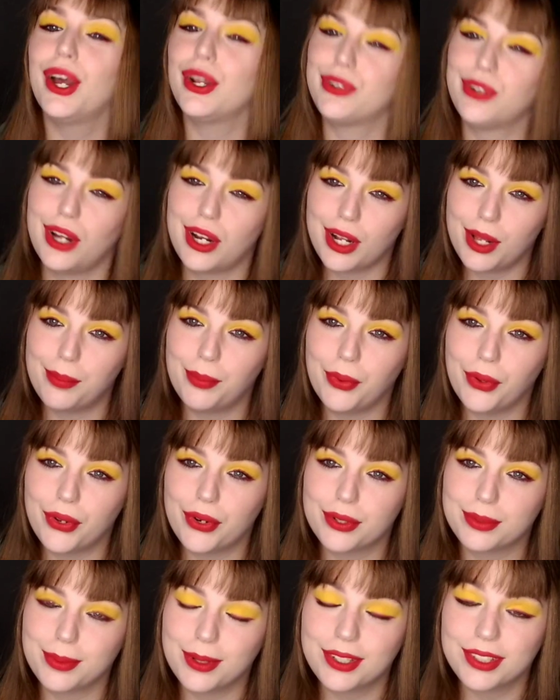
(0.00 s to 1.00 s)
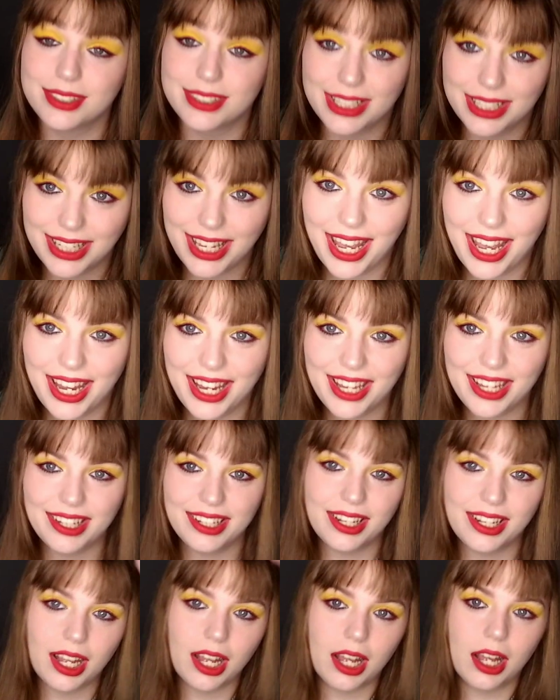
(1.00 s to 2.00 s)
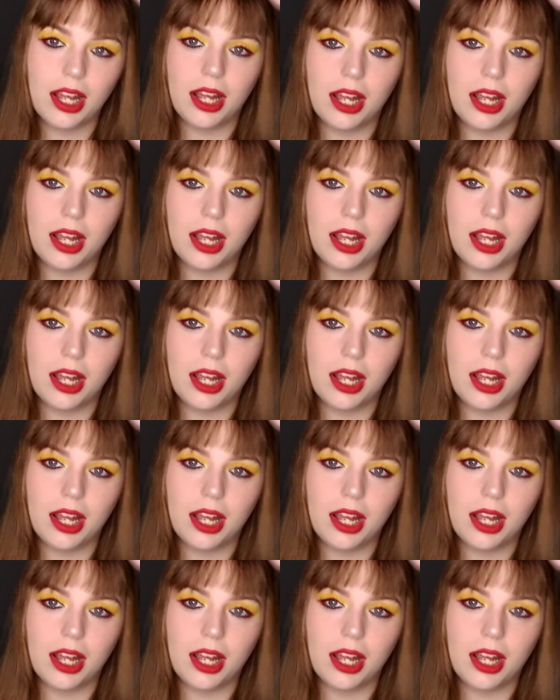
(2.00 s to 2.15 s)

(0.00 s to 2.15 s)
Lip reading: I try to upload as much as I can.